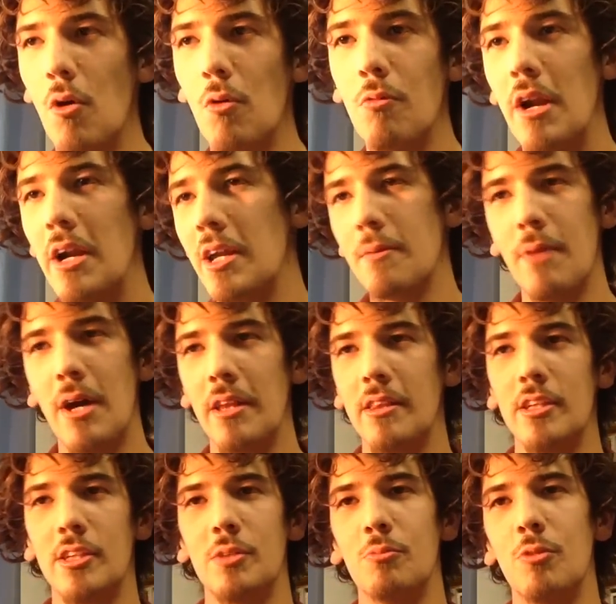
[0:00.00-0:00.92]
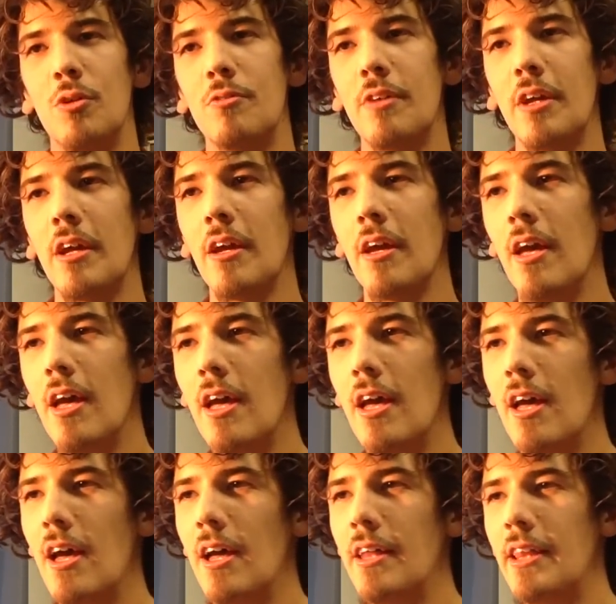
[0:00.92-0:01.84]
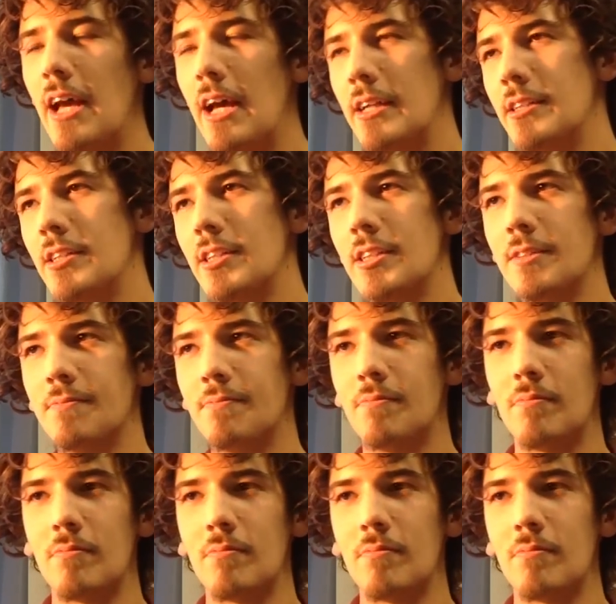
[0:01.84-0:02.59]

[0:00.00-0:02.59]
already about this movie that